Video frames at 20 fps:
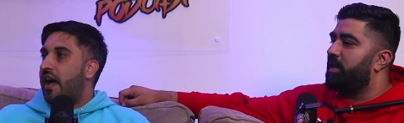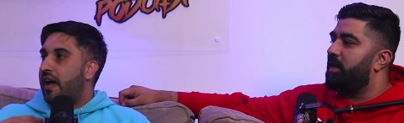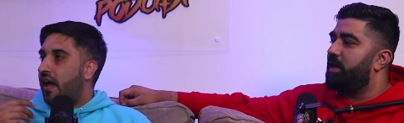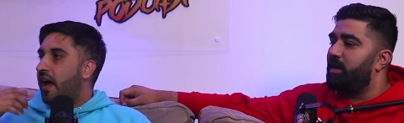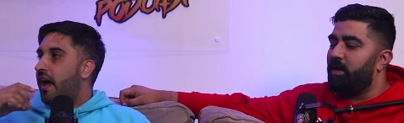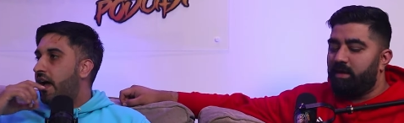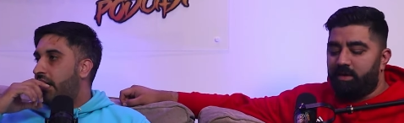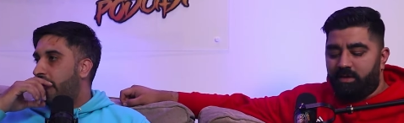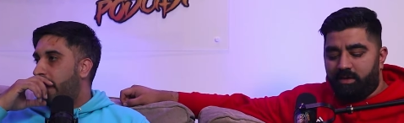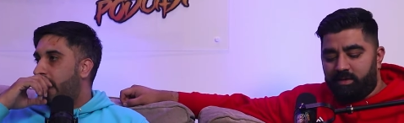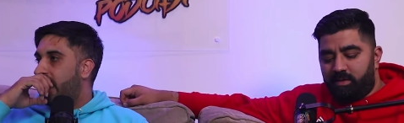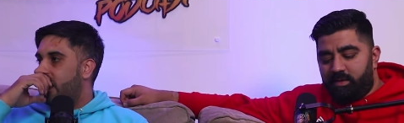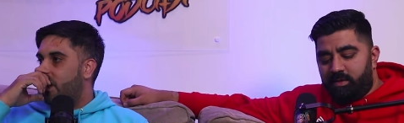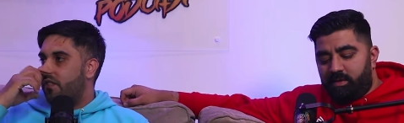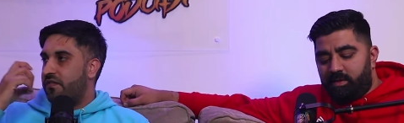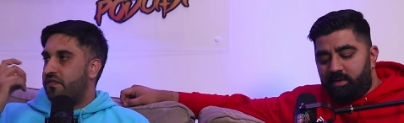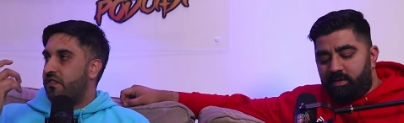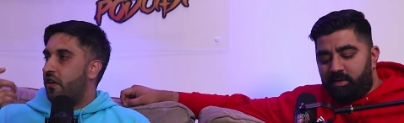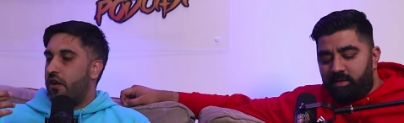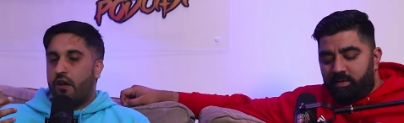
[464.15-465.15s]
Speaker 1: I still am not
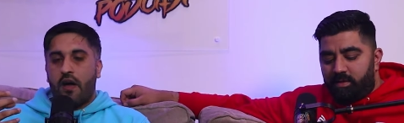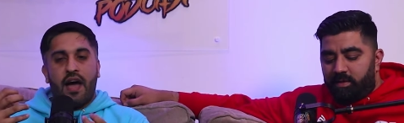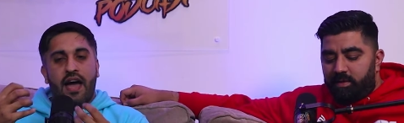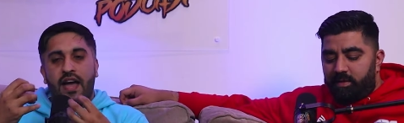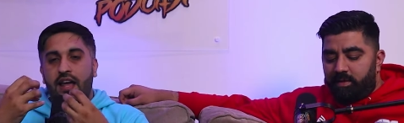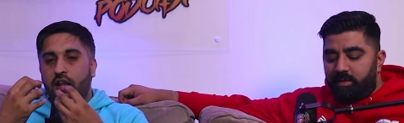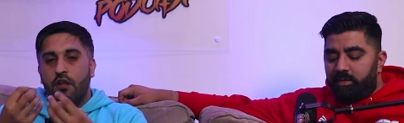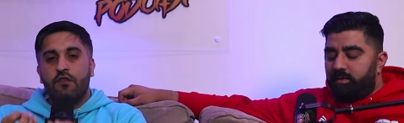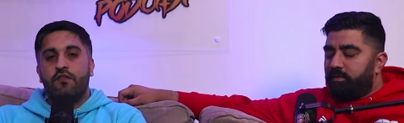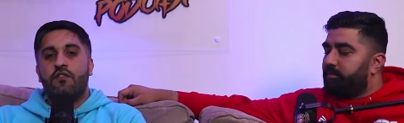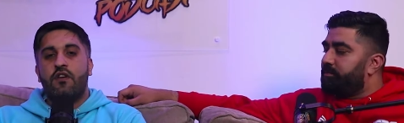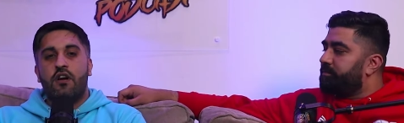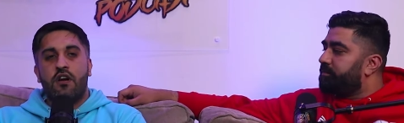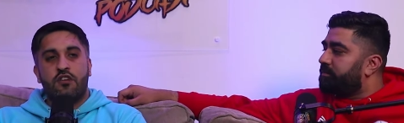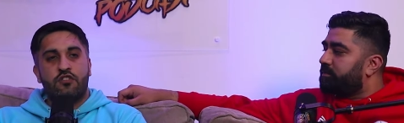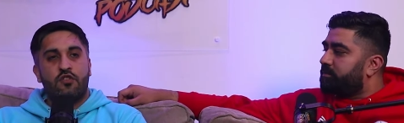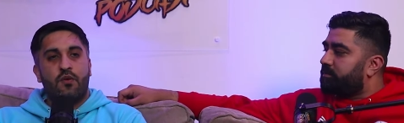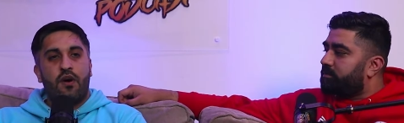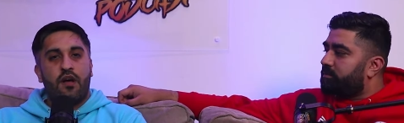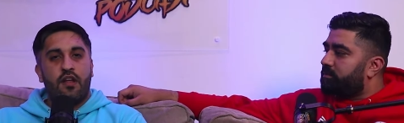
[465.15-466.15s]
love, a car no, person. I love
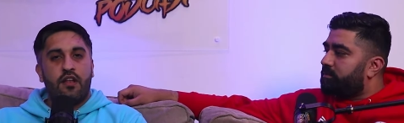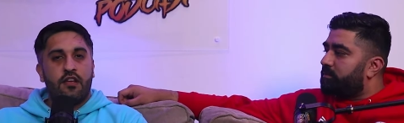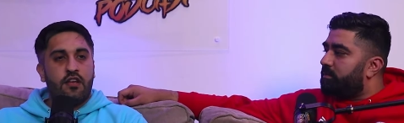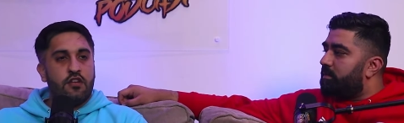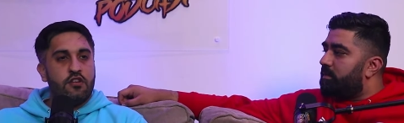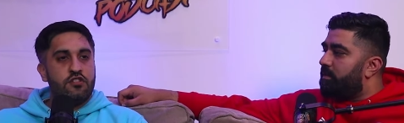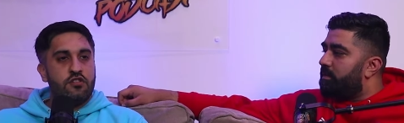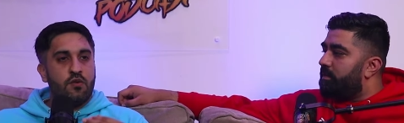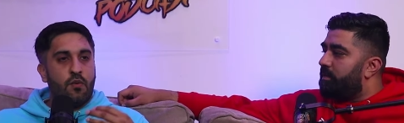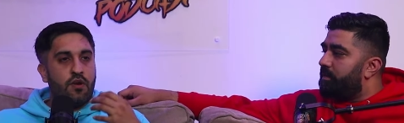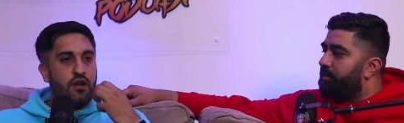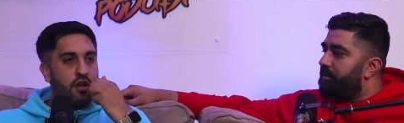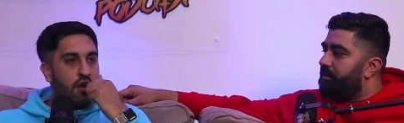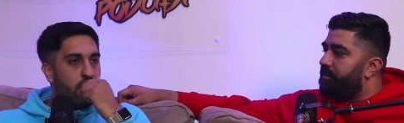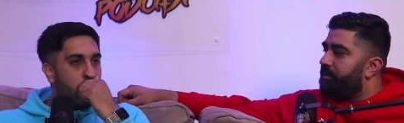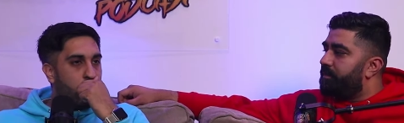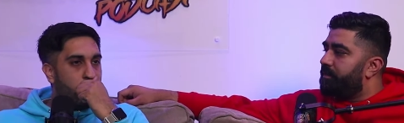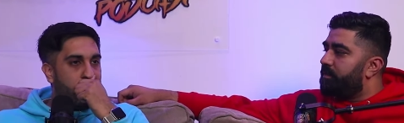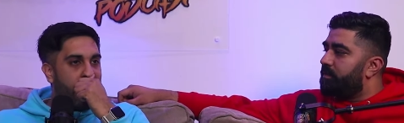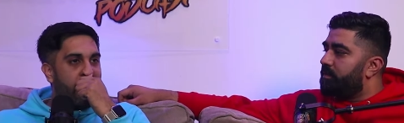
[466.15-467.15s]
cars, so I used to want to
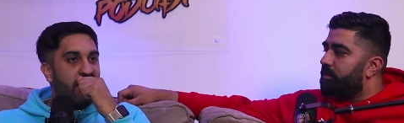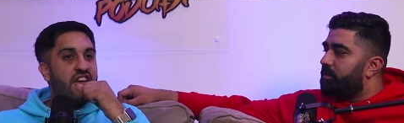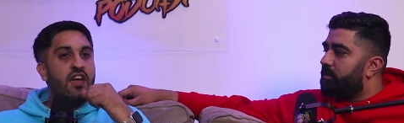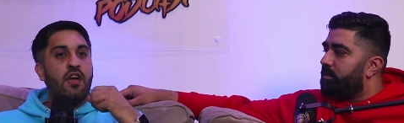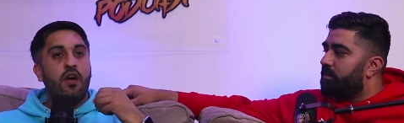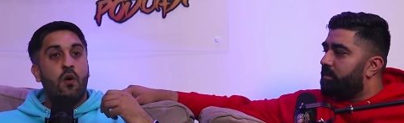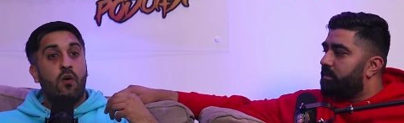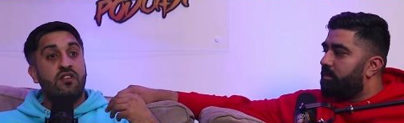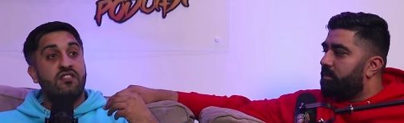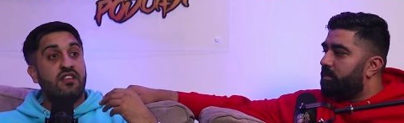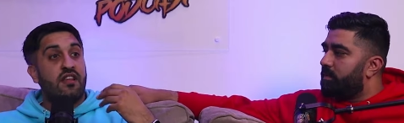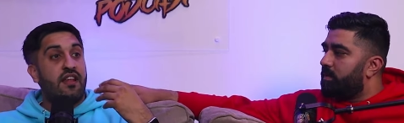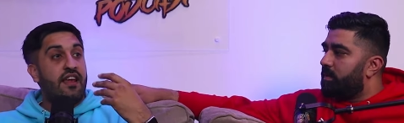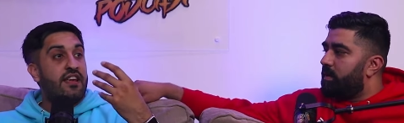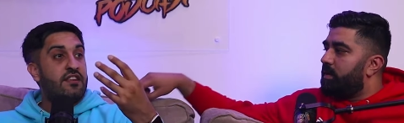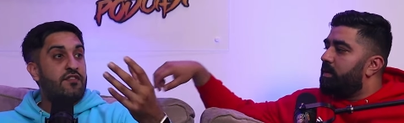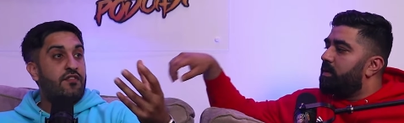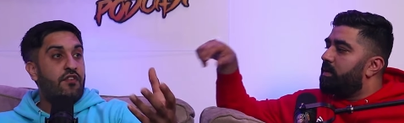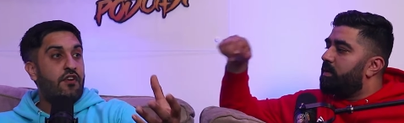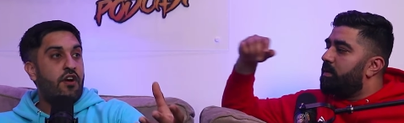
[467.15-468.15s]
know like what's the
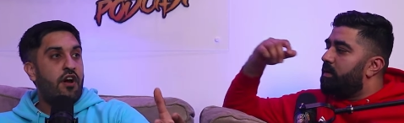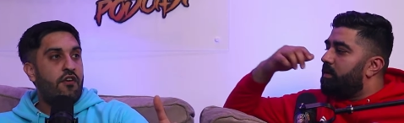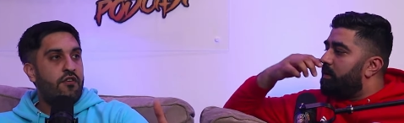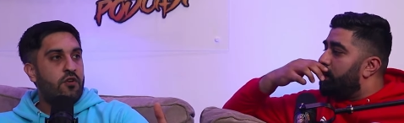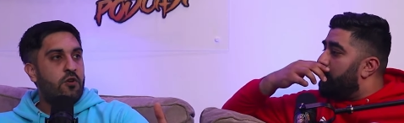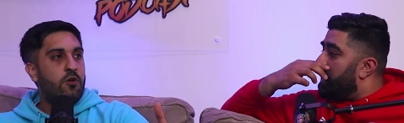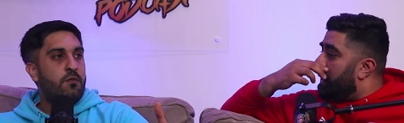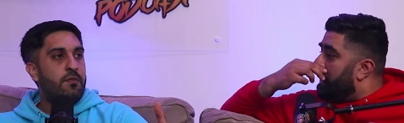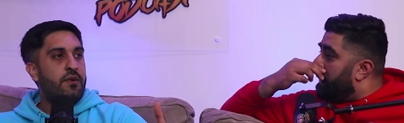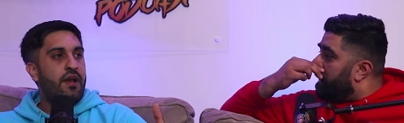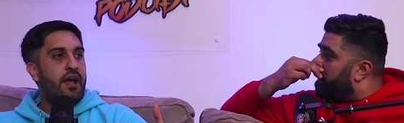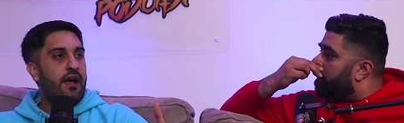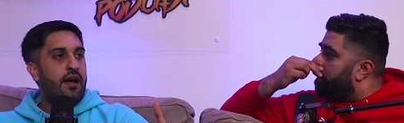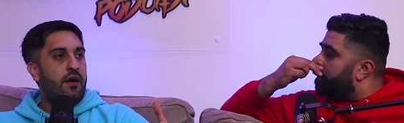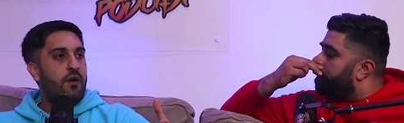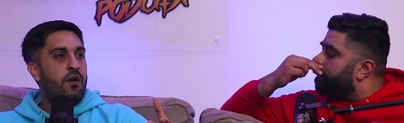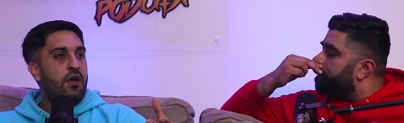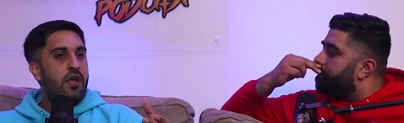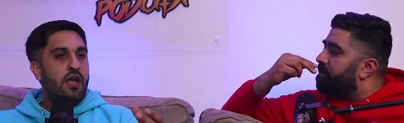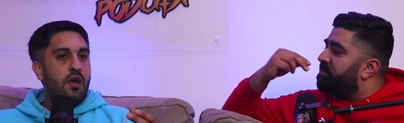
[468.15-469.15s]
latest Ferrari coming
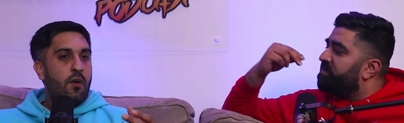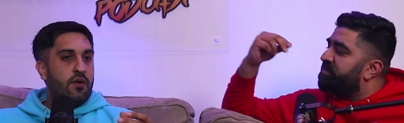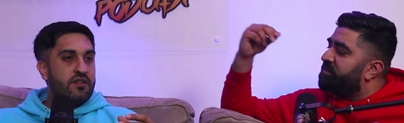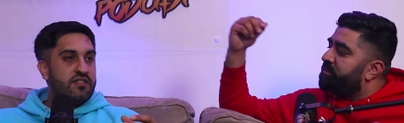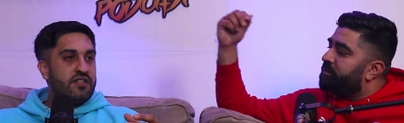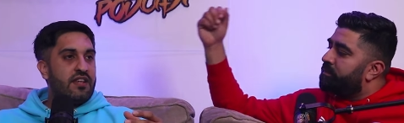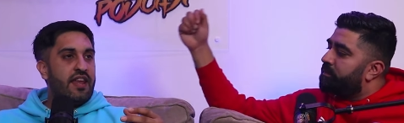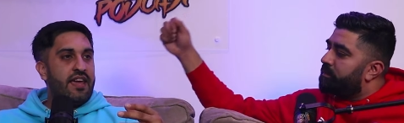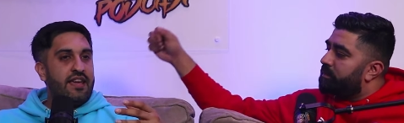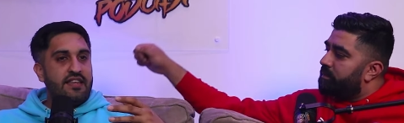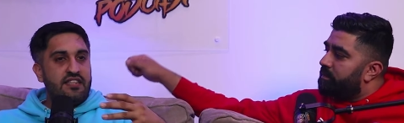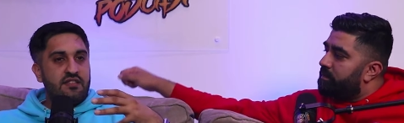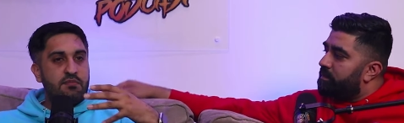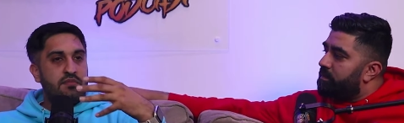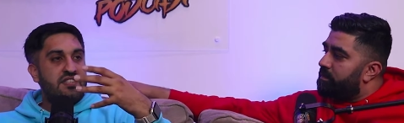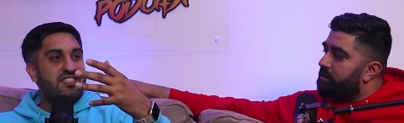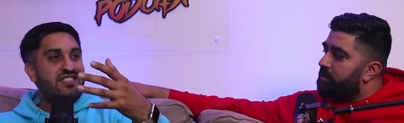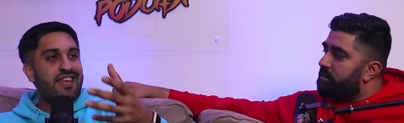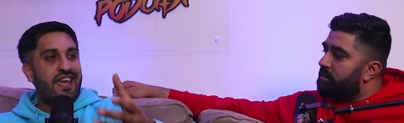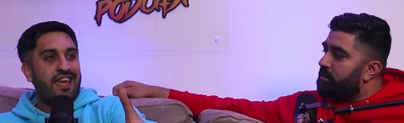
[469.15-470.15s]
out, what's the
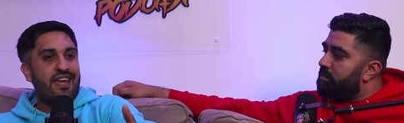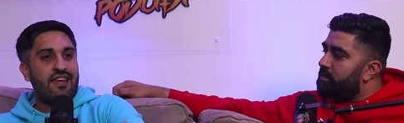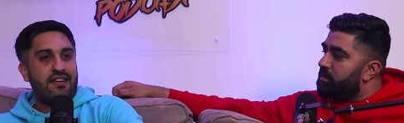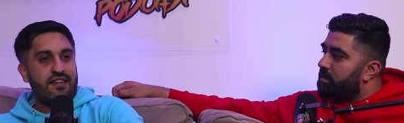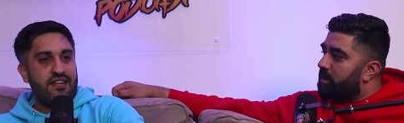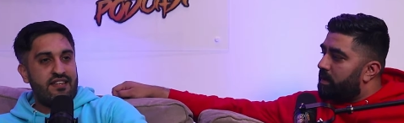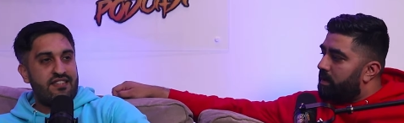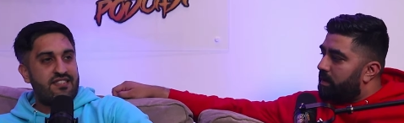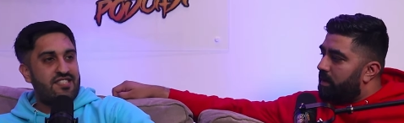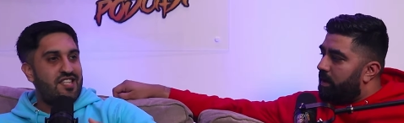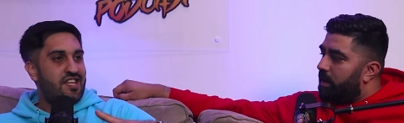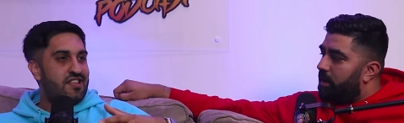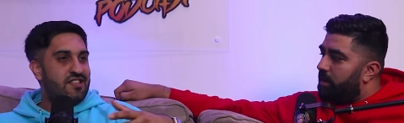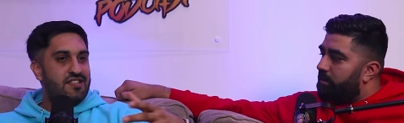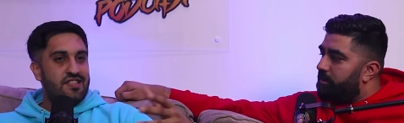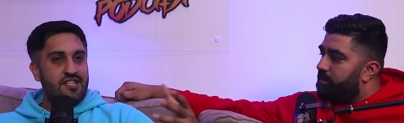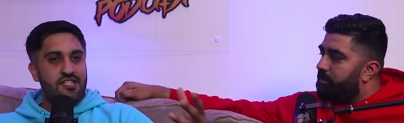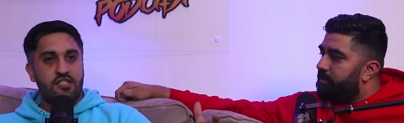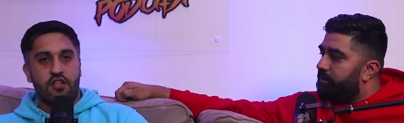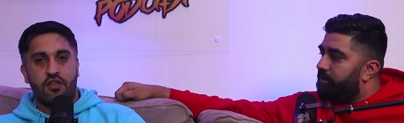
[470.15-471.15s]
latest Mercedes
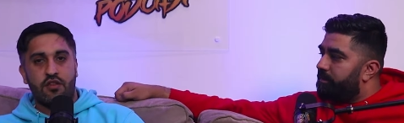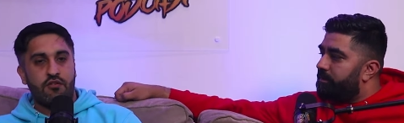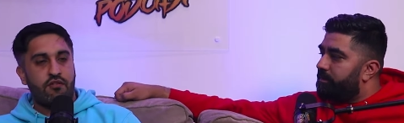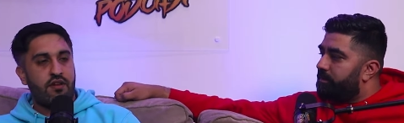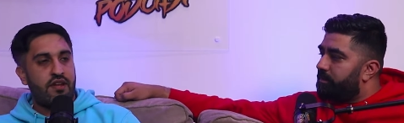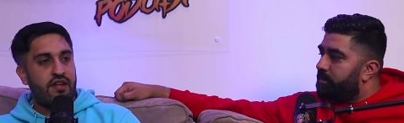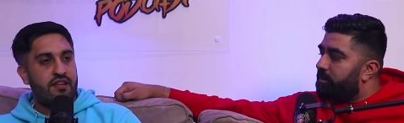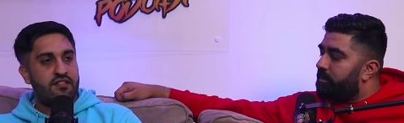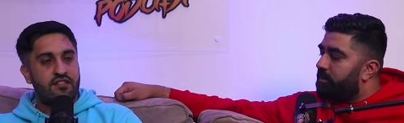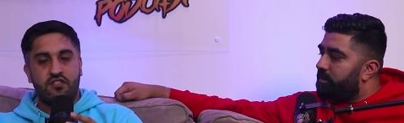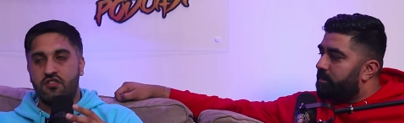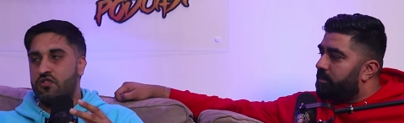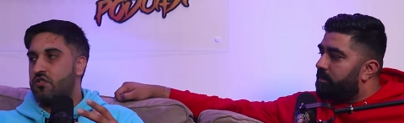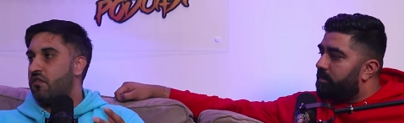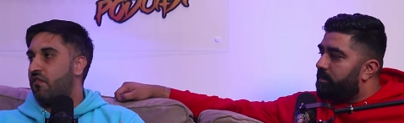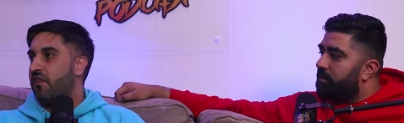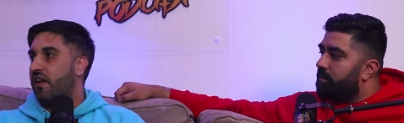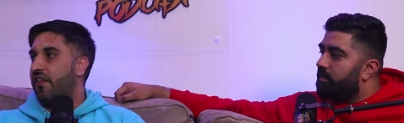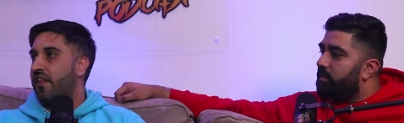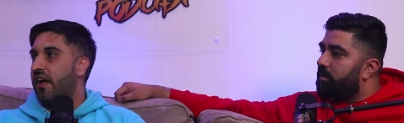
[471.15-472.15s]
C63s and
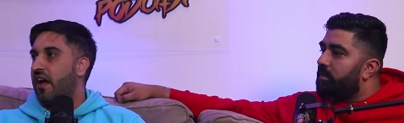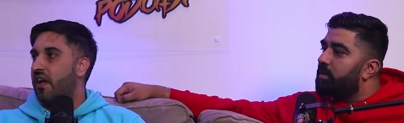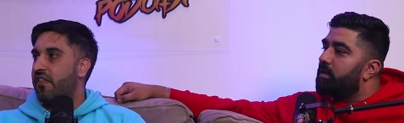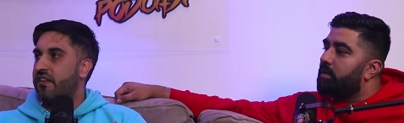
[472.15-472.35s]
stuff like that.